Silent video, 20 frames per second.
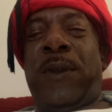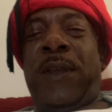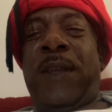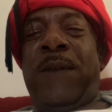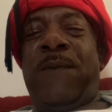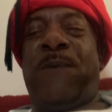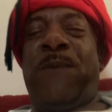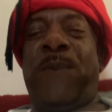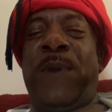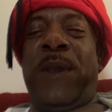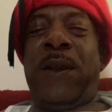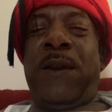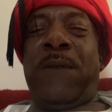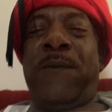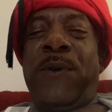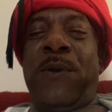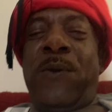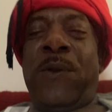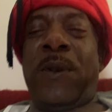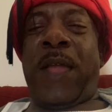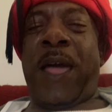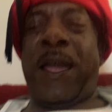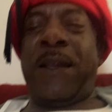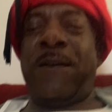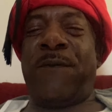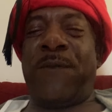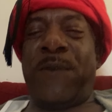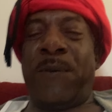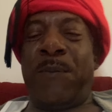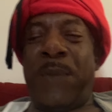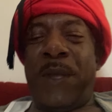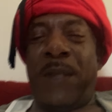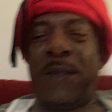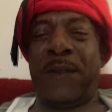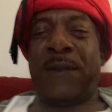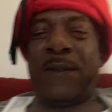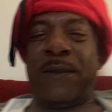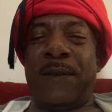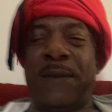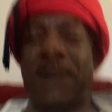in fear of your life from
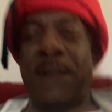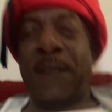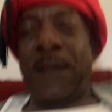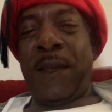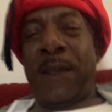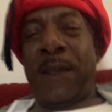us.